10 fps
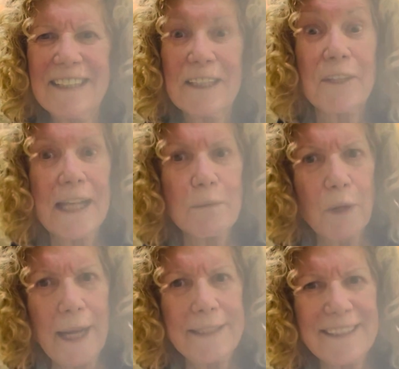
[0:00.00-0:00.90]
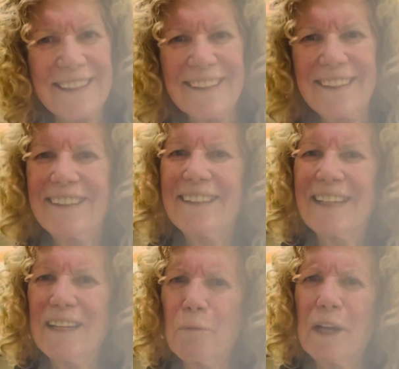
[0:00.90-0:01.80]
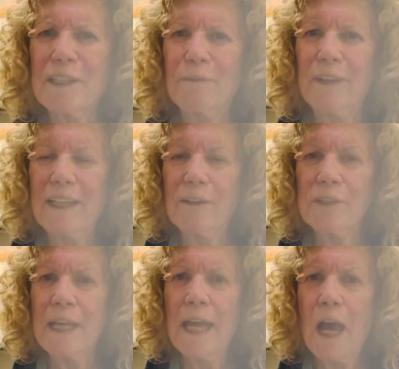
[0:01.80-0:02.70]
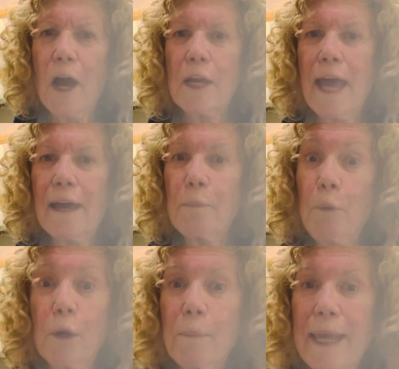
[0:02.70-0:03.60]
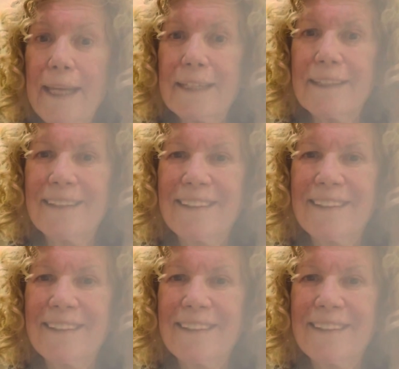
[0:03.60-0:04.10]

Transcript: So that's what I did, and watched some videos on how to pour paint.